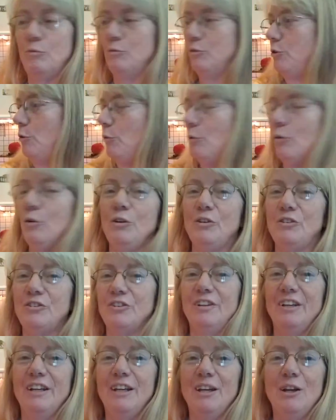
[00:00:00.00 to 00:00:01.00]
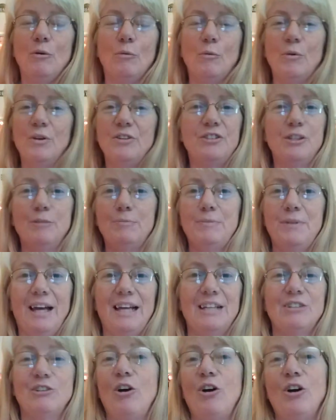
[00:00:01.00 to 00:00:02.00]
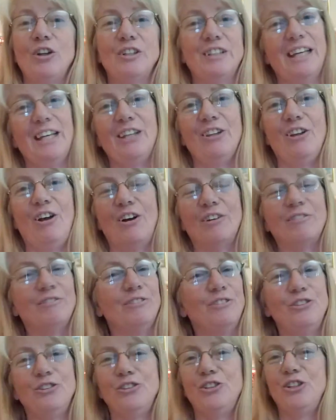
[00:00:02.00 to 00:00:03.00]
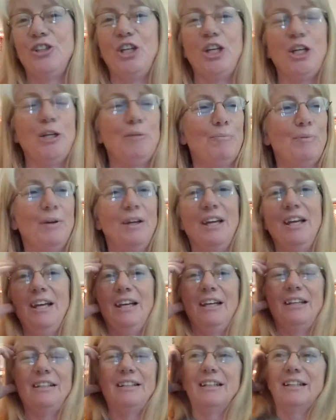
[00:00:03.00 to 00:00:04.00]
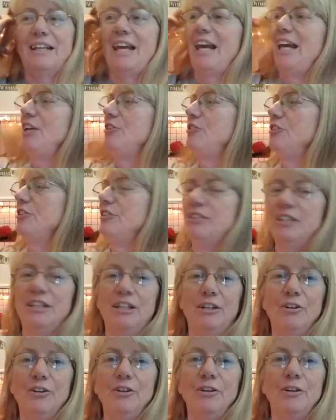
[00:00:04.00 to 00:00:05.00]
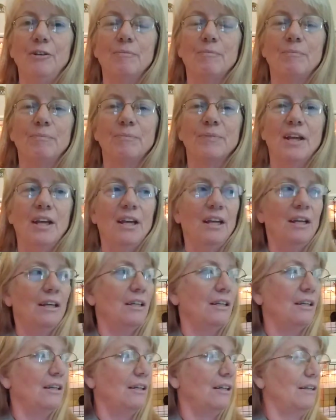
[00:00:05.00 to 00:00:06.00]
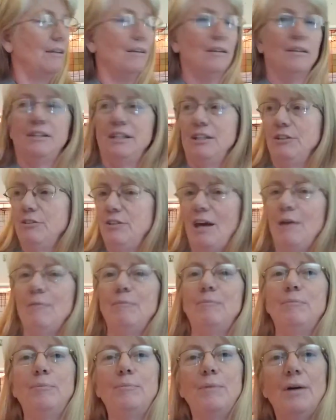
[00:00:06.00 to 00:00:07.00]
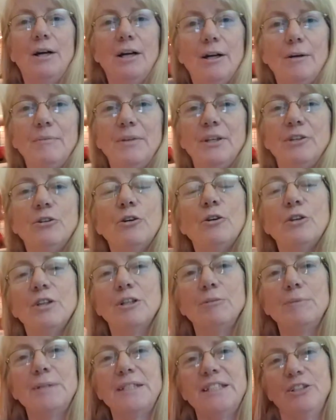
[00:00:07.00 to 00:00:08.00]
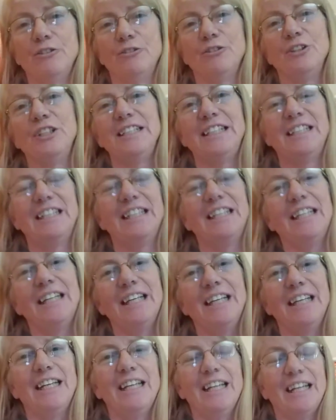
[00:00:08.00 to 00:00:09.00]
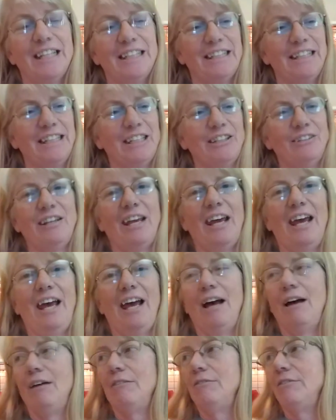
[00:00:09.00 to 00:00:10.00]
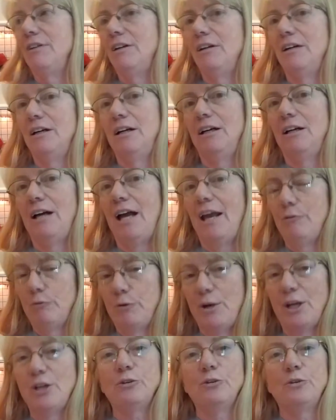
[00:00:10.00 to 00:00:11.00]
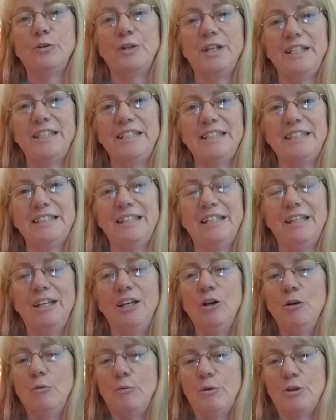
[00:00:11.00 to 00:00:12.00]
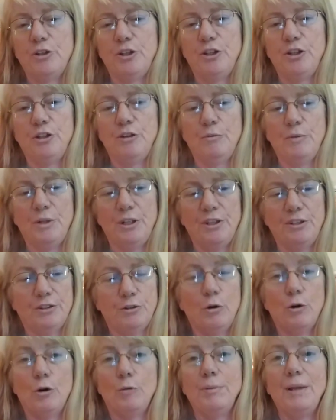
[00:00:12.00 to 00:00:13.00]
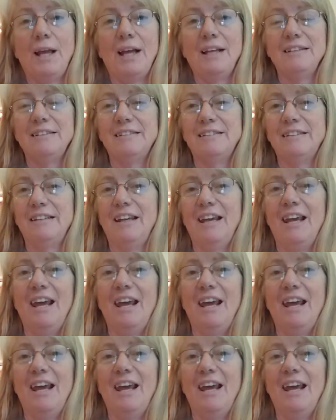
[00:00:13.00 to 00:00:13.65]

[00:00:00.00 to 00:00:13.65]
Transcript: doors with zip ties all day long. Cheap. The cages here, these are a little bit different. These have, I have regular grids with coroplast